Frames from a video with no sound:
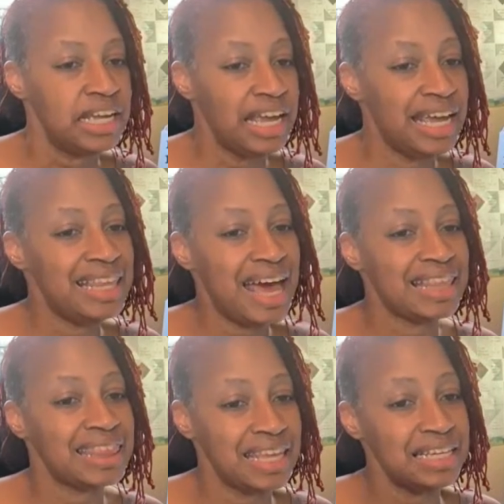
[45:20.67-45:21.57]
And I
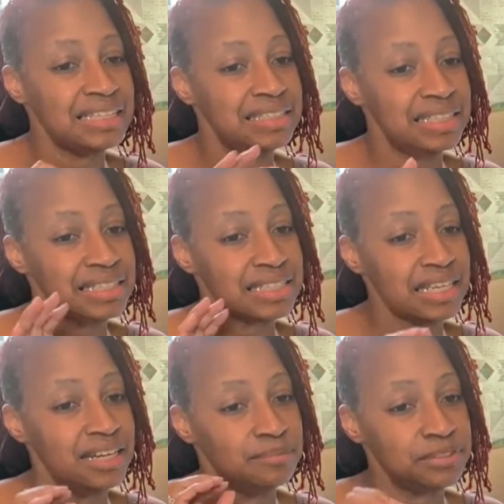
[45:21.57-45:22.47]
think this
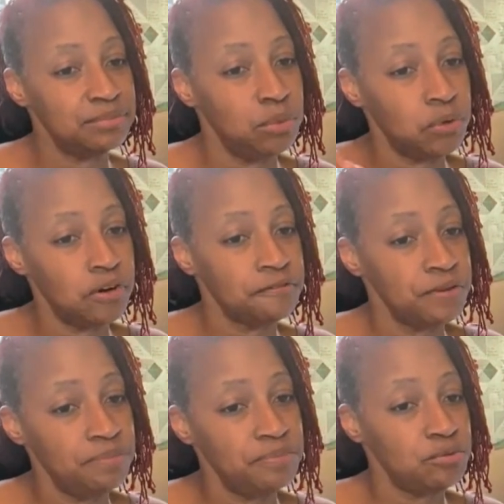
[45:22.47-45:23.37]
comes more
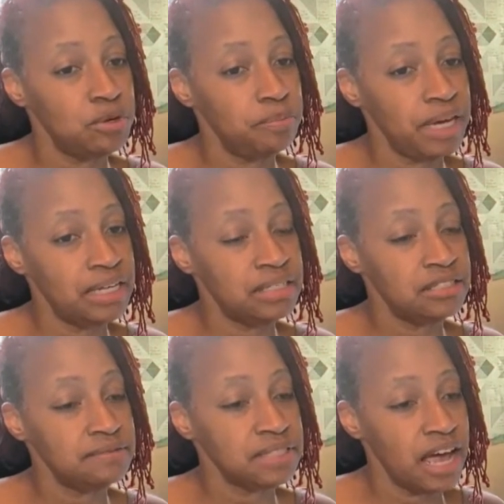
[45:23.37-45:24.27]
from the
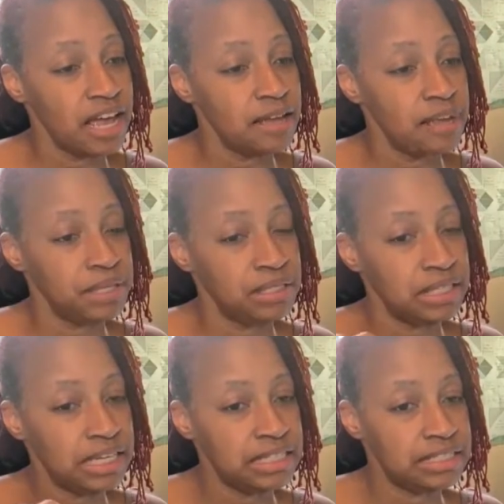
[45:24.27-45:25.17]
repetitive typing
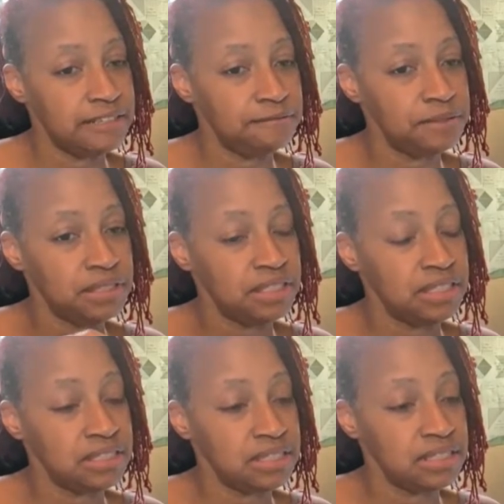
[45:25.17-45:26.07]
and the different
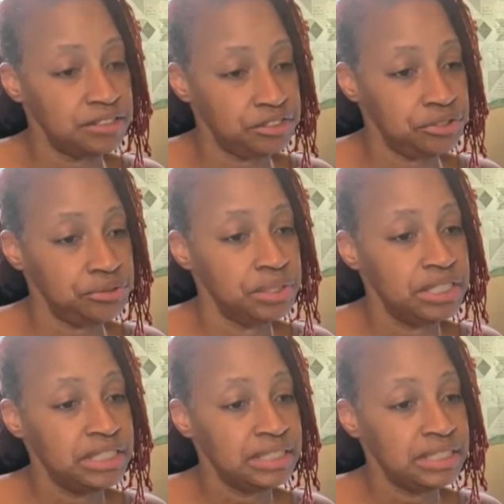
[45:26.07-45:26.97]
things that I do
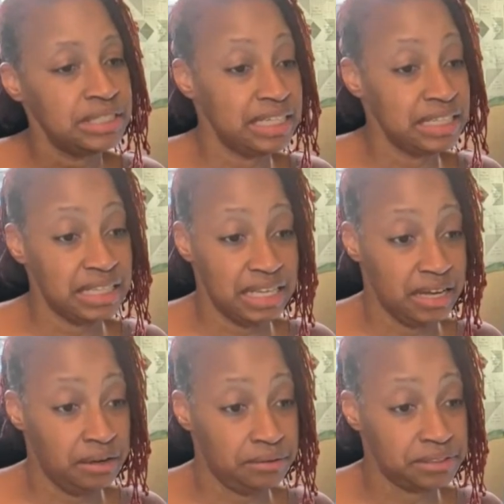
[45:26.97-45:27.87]
than anything
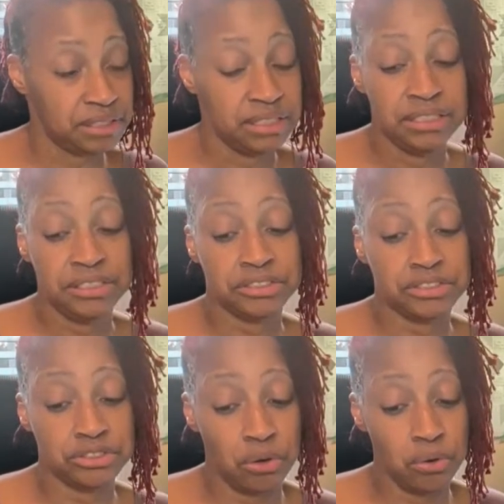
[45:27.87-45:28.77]
else.
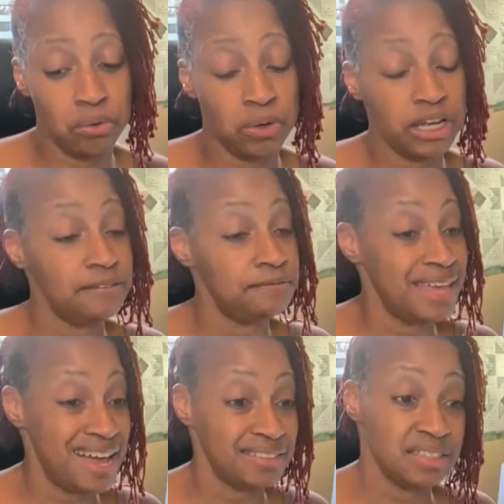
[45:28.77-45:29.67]
So if
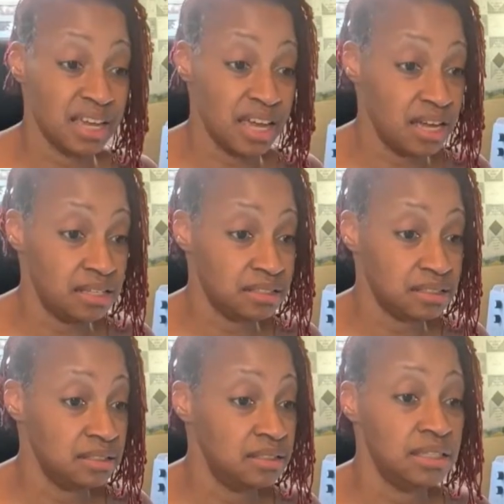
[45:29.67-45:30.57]
that's the case,
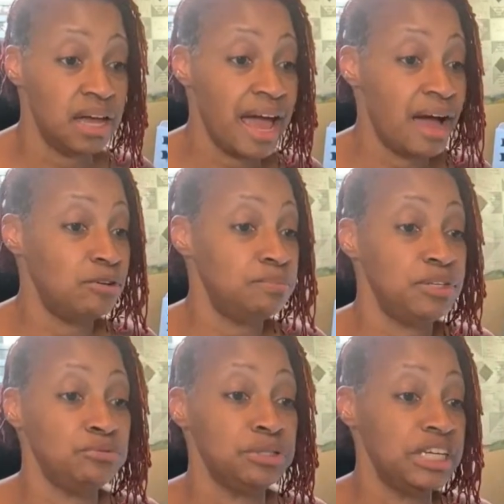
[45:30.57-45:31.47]
I would
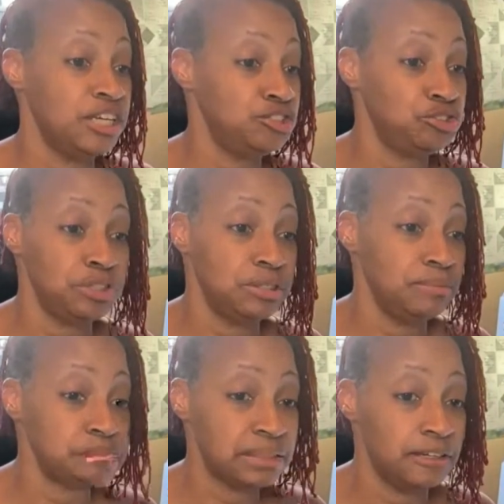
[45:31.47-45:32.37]
be re-injuring
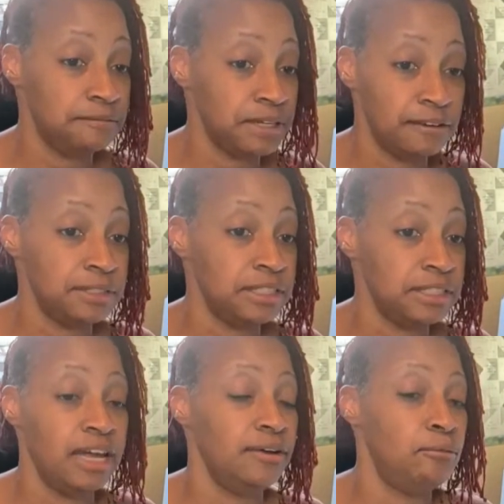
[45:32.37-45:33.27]
myself every
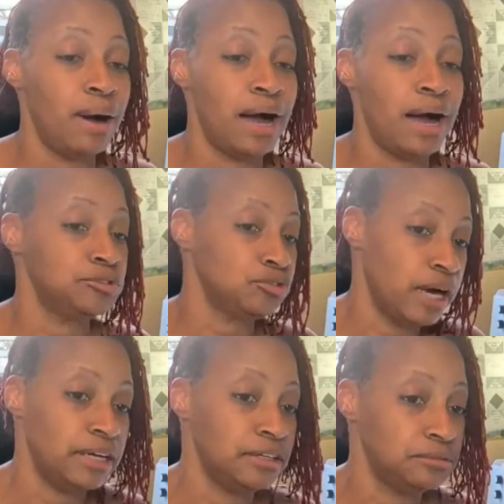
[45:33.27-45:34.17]
day while I'm
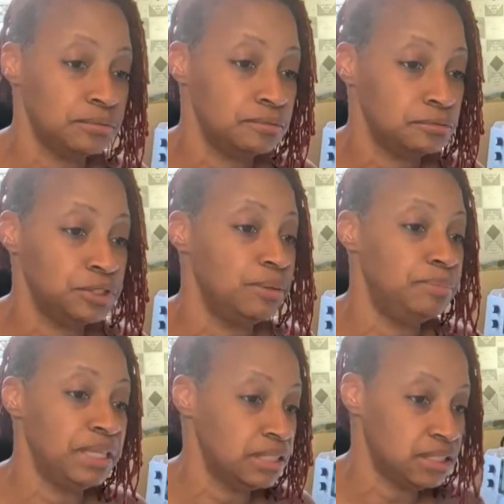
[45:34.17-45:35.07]
trying to
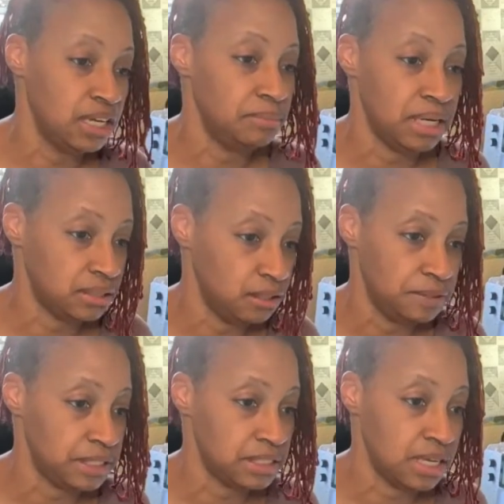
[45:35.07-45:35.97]
rehabilitate myself
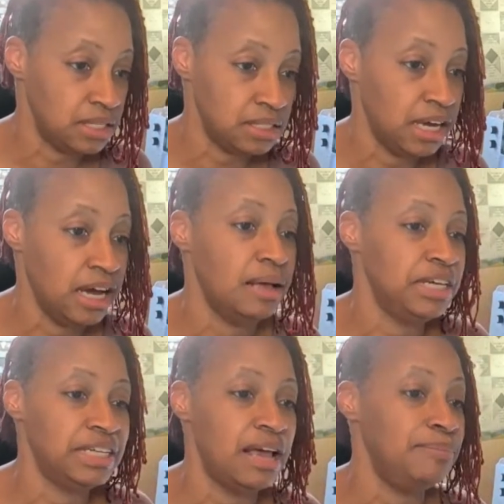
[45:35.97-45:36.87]
at the same time,
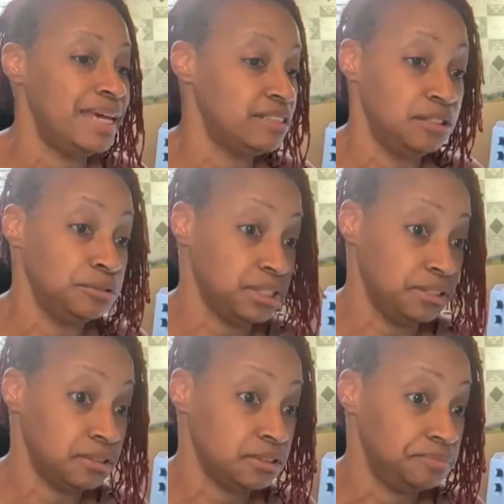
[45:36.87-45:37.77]
and that makes no
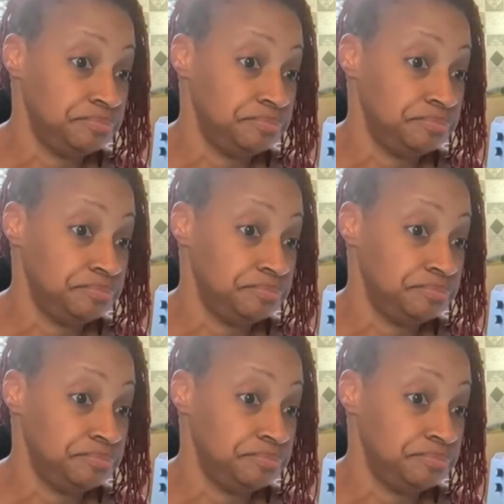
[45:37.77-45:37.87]
sense.